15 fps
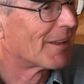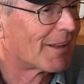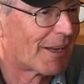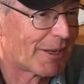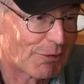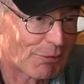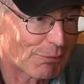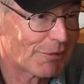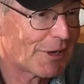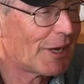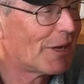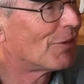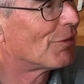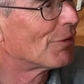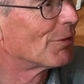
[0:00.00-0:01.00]
I don't
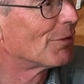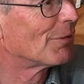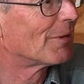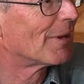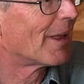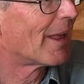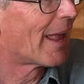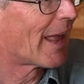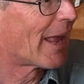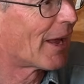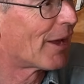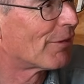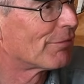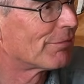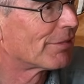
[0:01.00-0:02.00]
need to
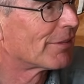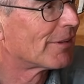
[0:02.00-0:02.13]
have